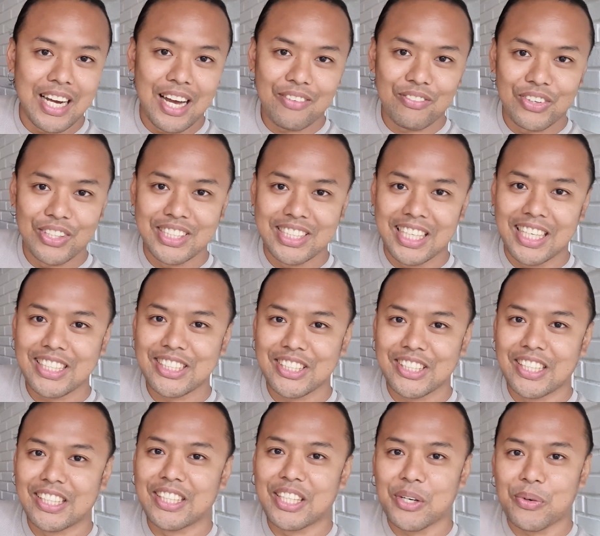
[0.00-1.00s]
a
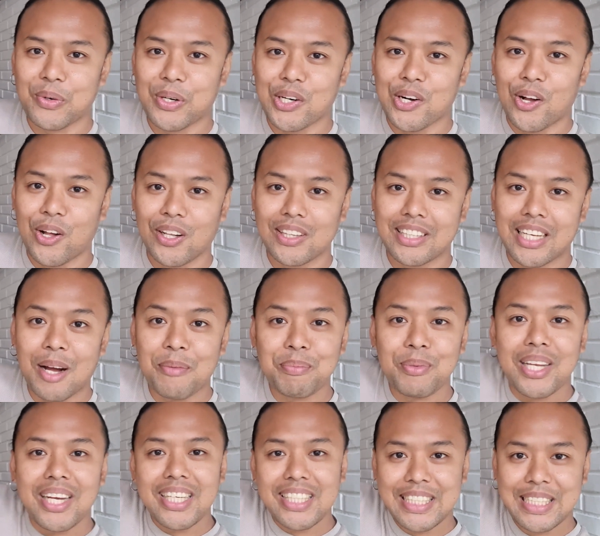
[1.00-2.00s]
conversation and they were all
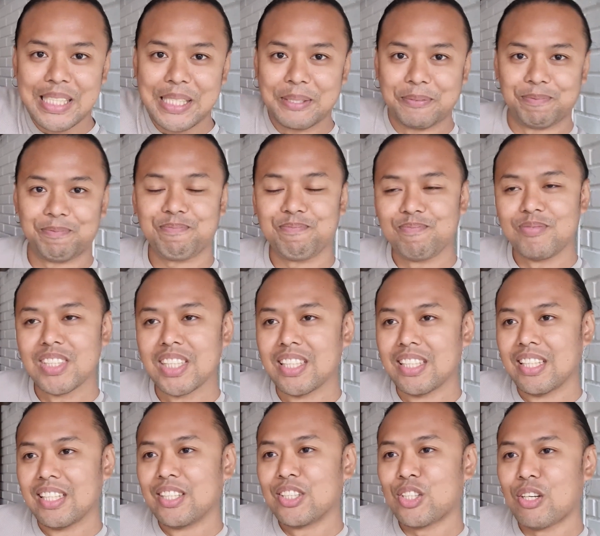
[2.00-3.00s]
topless,
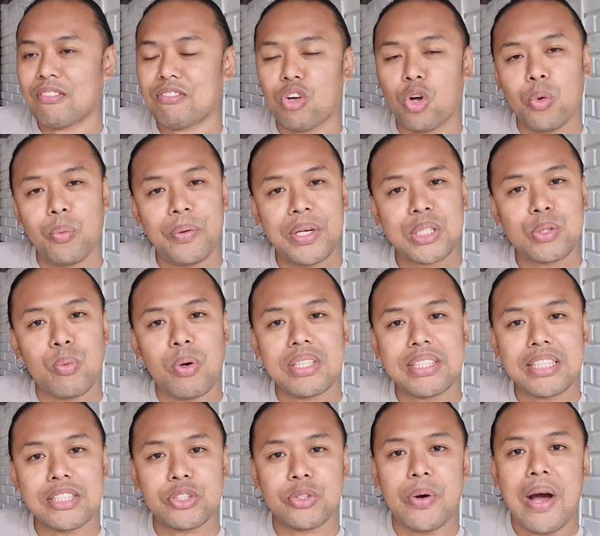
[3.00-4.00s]
so I've always
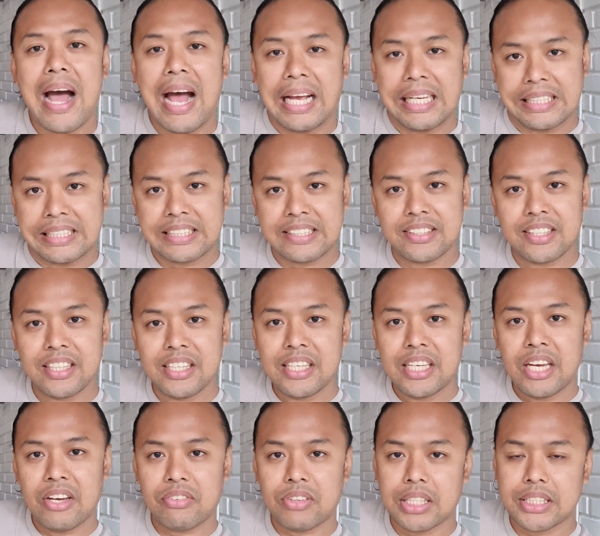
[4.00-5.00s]
wanted to ask
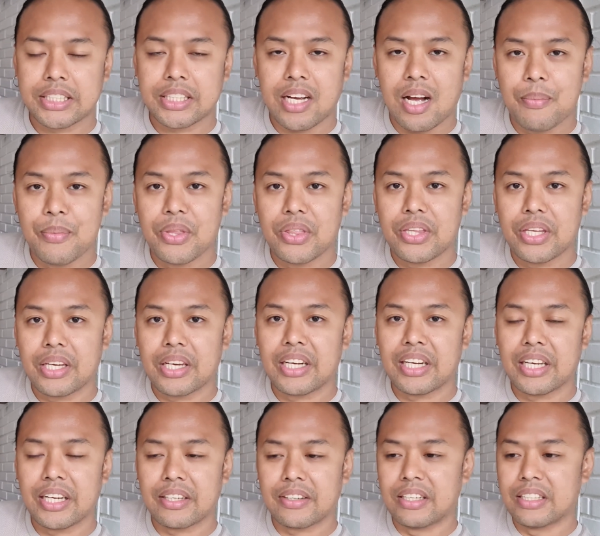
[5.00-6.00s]
if that's a common thing
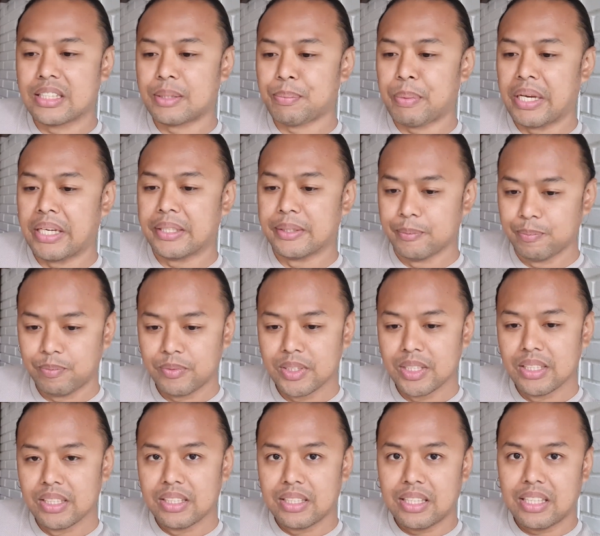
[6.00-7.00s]
here in Spain,
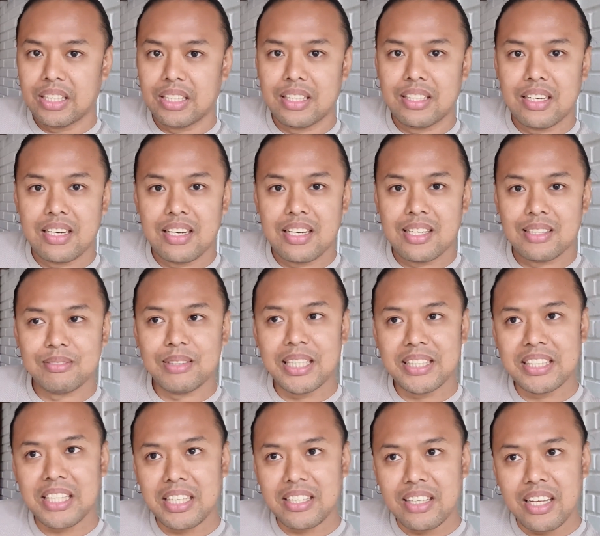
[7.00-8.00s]
and uh,
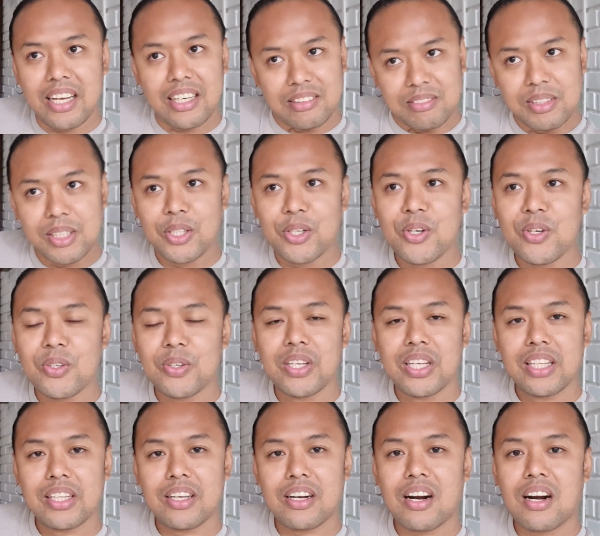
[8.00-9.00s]
they said that you know
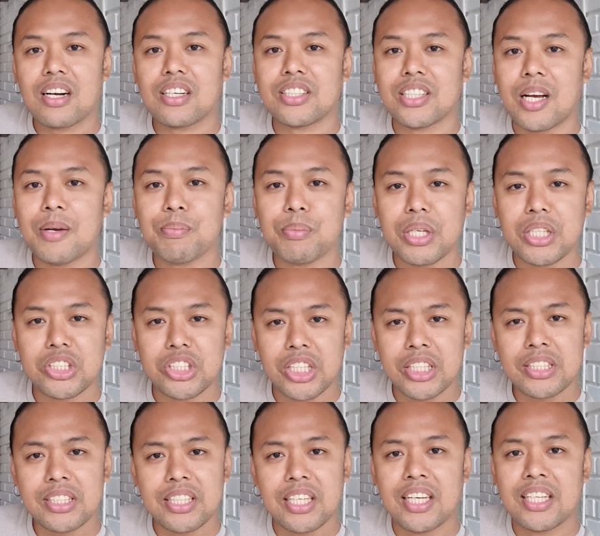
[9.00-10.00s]
there are some
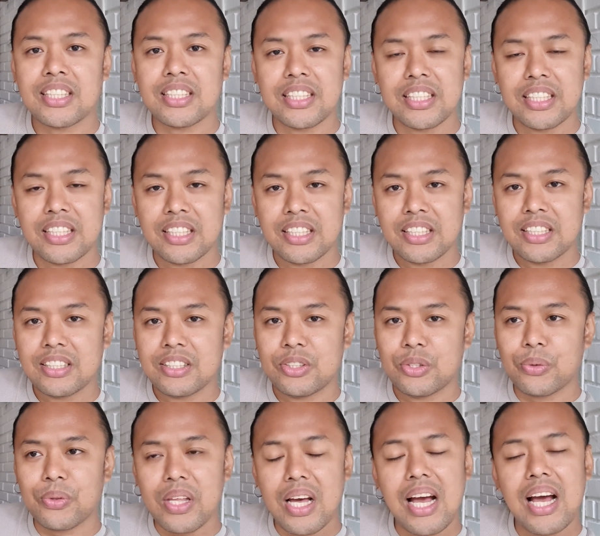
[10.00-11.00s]
beaches that
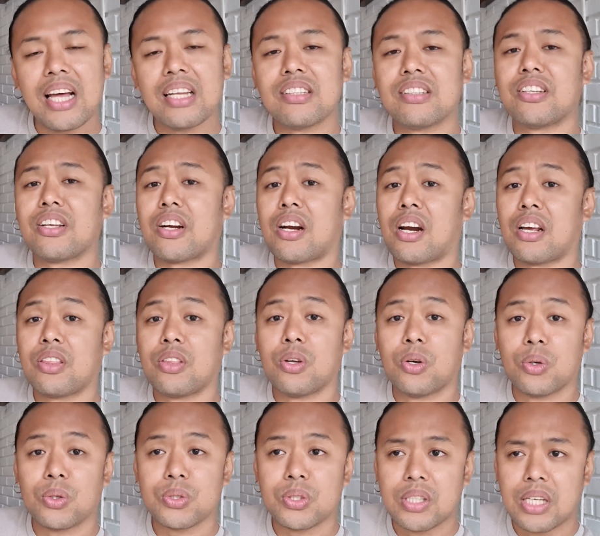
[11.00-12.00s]
do that. There are
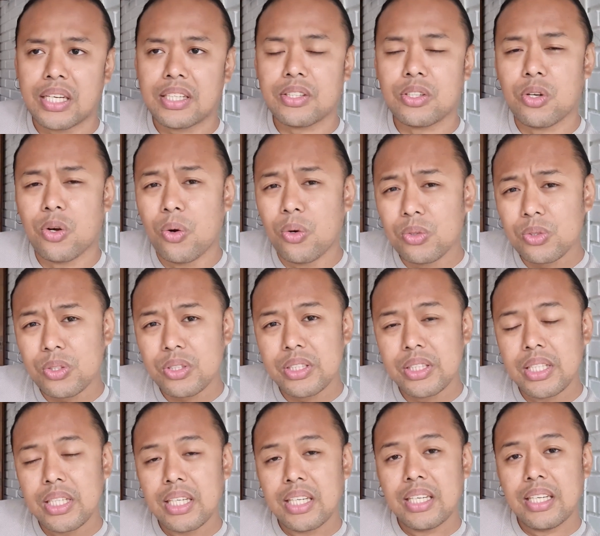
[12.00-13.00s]
those that don't,
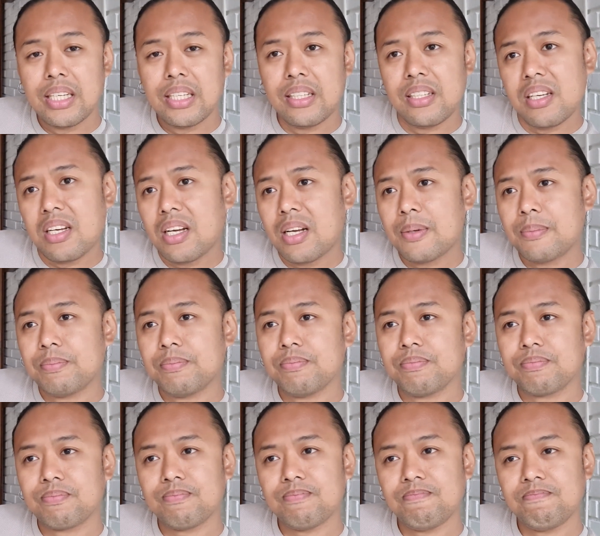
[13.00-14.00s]
and
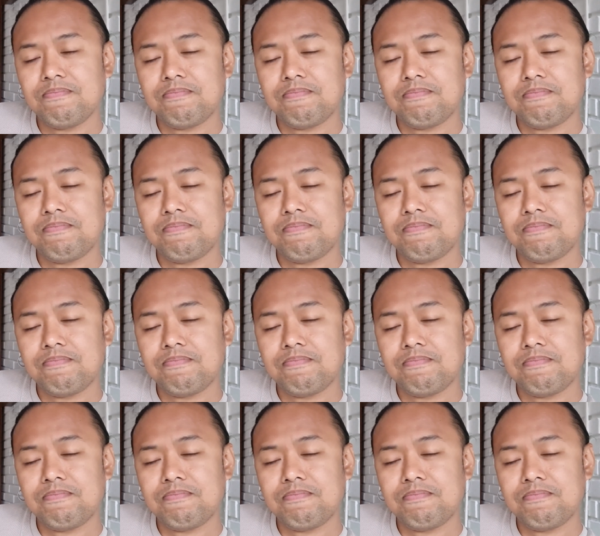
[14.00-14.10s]
um,